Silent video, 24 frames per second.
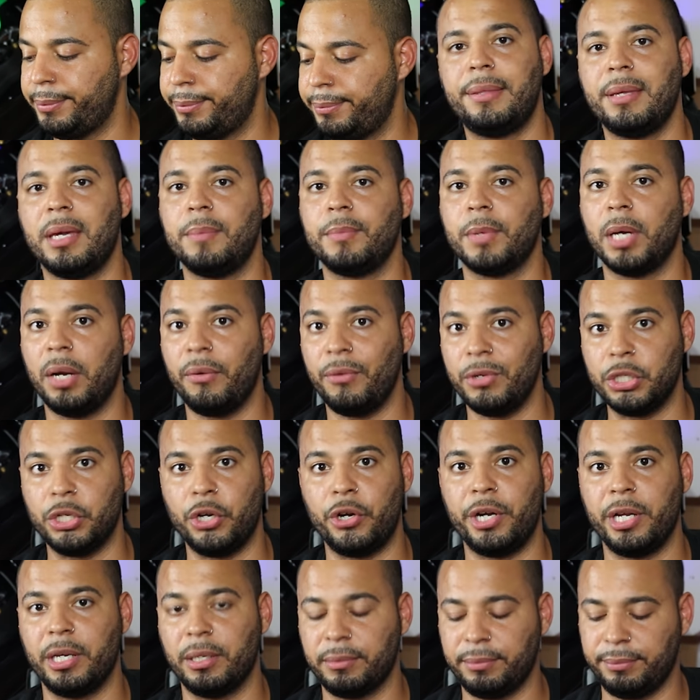think I'm gonna
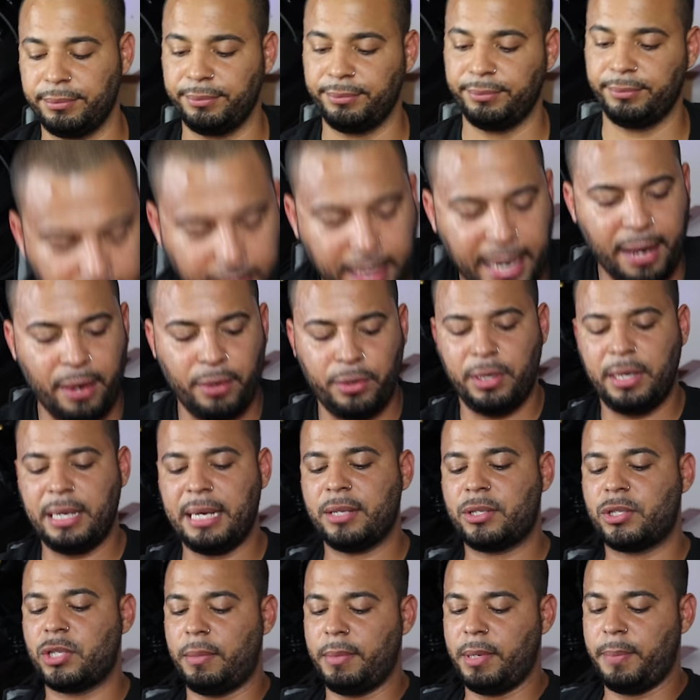return it. Now, you
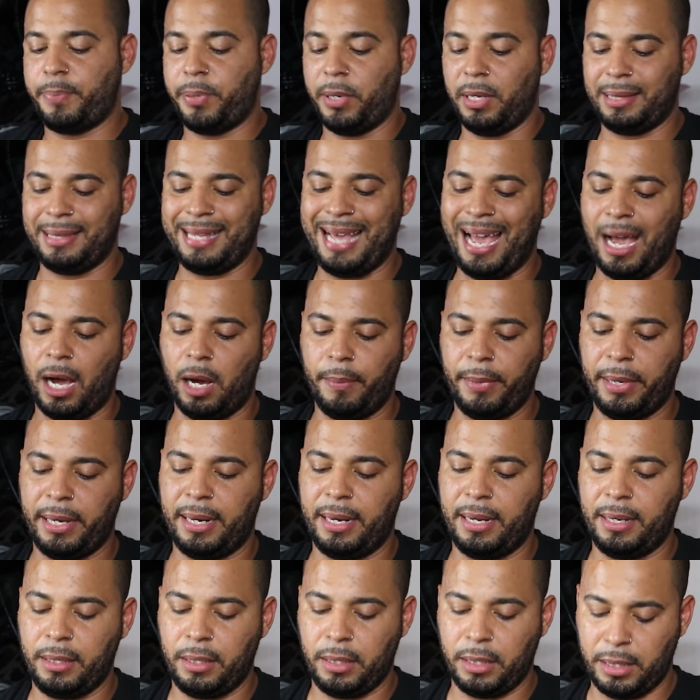guys saw me put that helmet
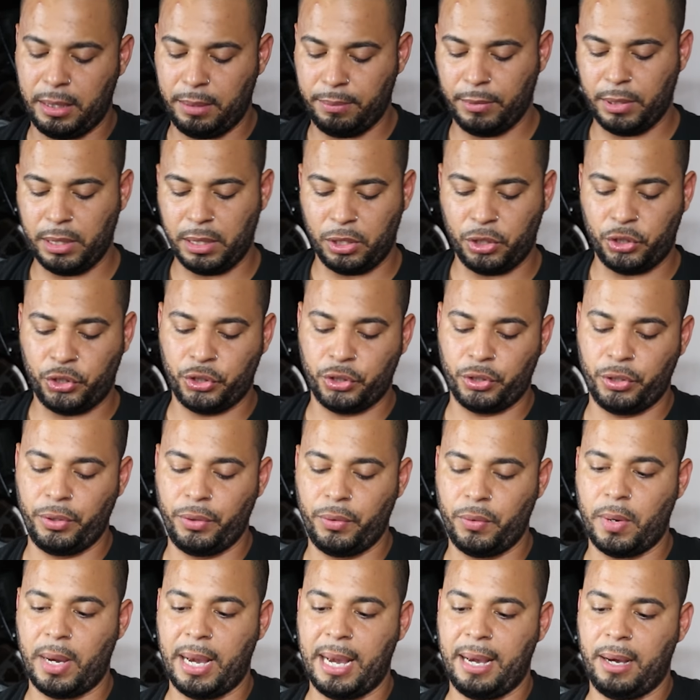on. I'm gonna show
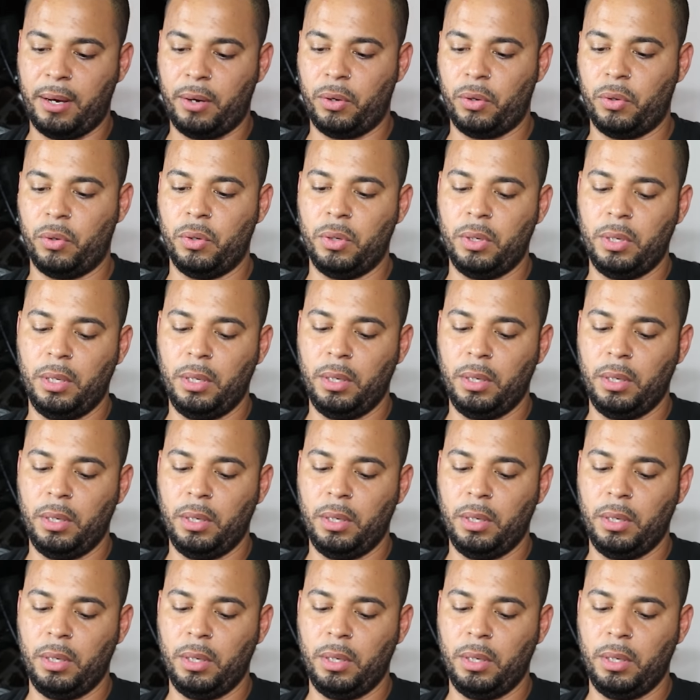you how